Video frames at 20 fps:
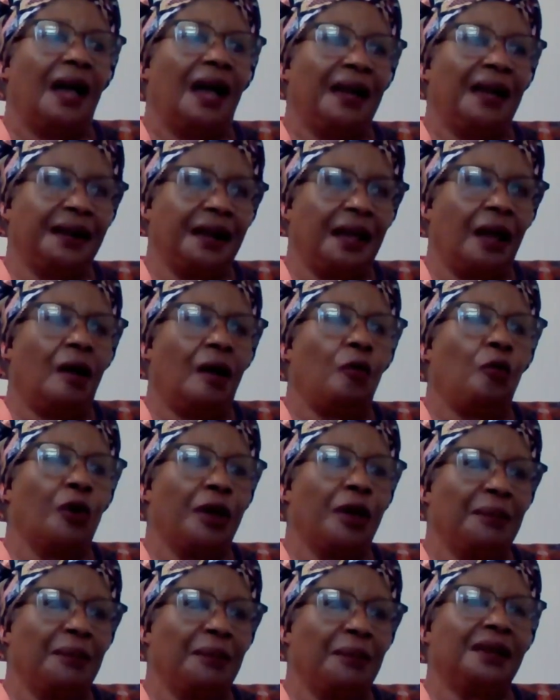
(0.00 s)
Under
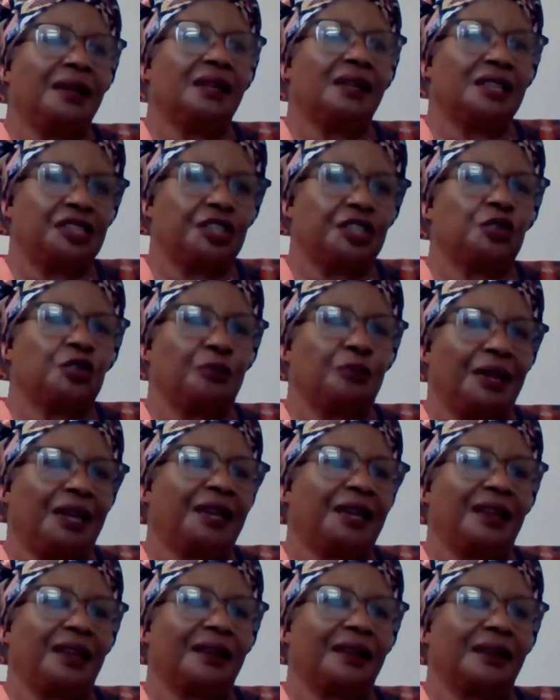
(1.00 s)
women in
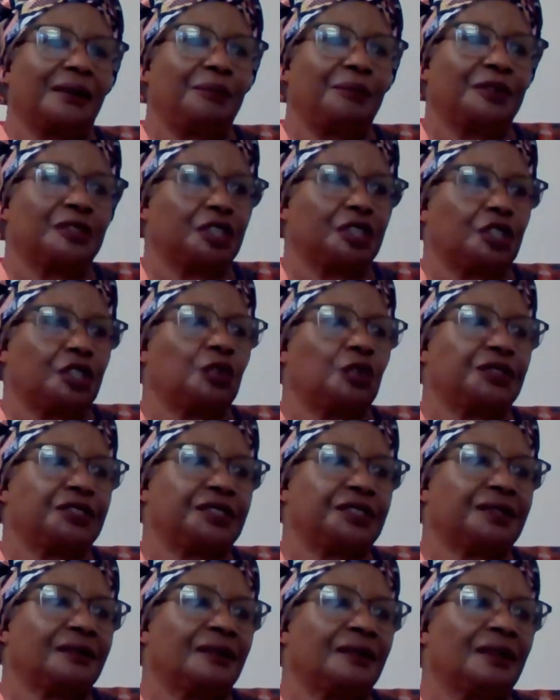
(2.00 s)
decision-making
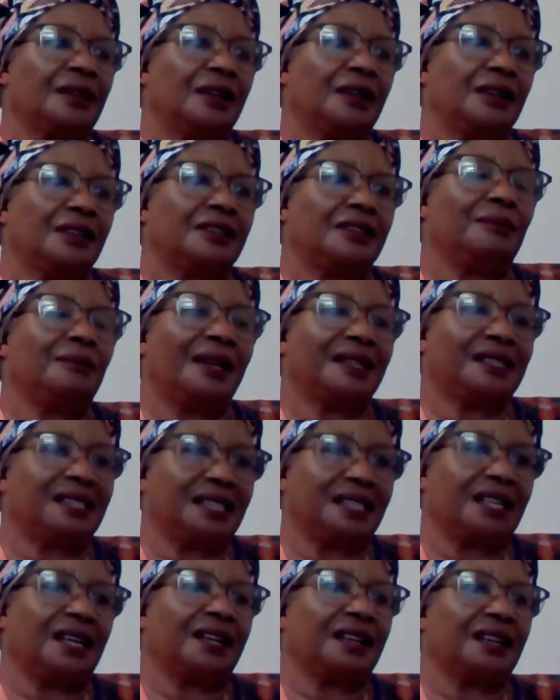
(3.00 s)
positions,
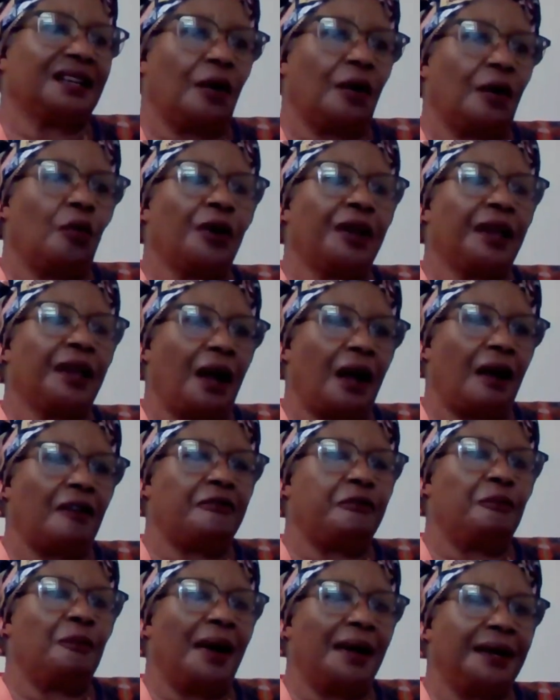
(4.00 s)
thematic area, we
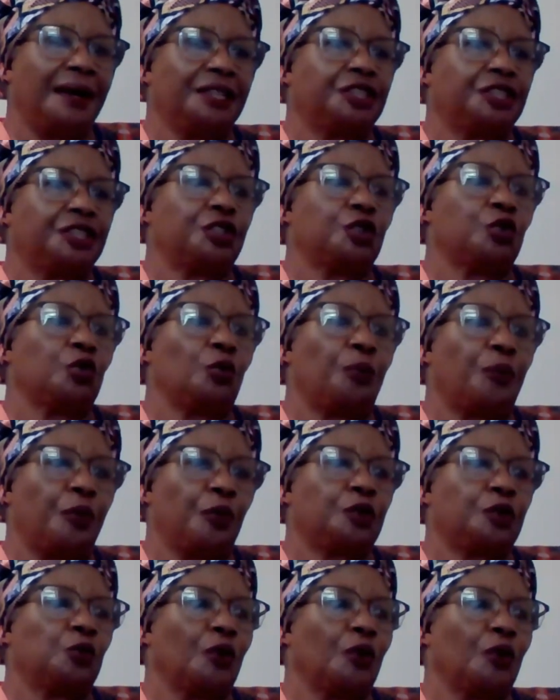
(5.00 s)
have managed to
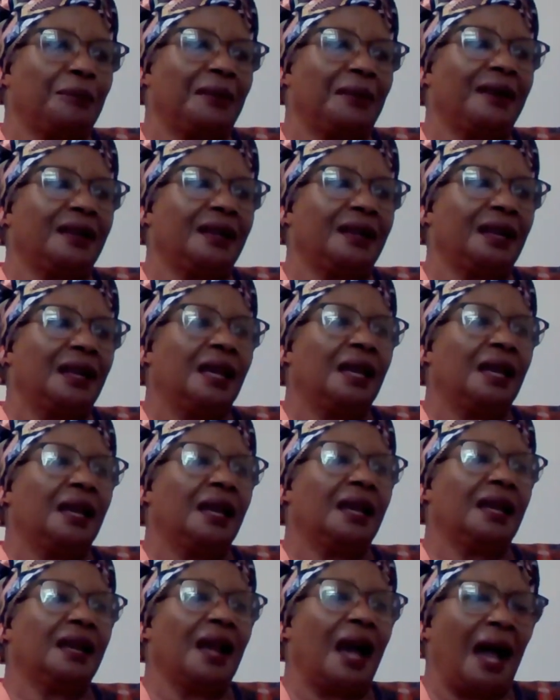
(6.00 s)
put women
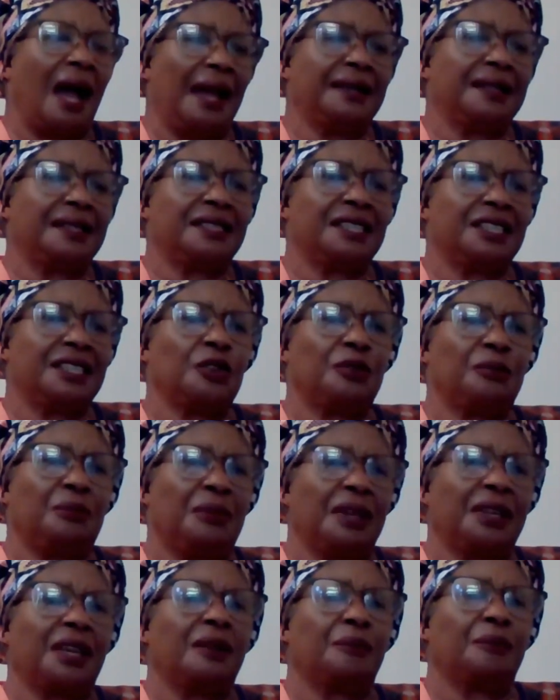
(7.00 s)
in high
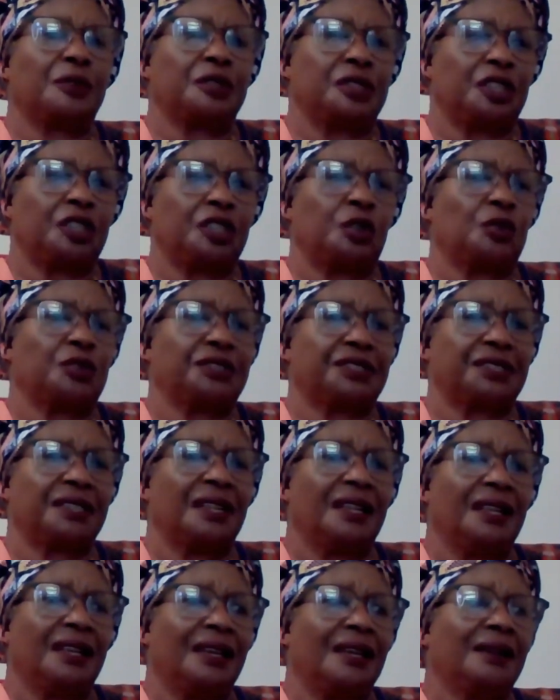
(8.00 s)
decision-making
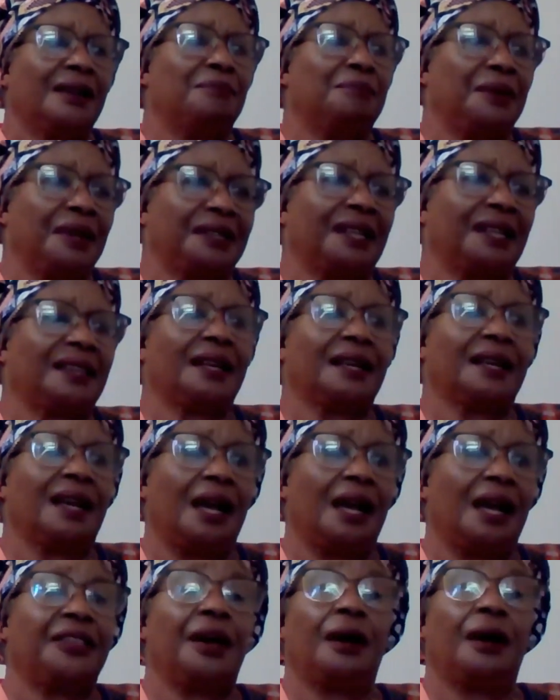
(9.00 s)
positions better than
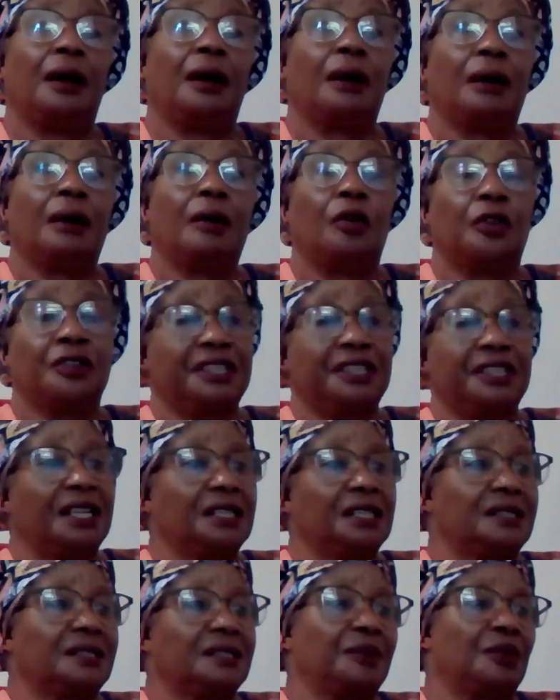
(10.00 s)
other
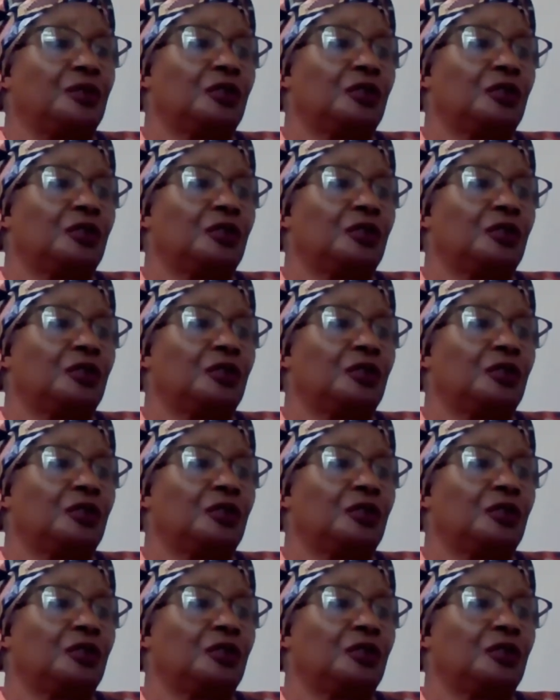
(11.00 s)
continents,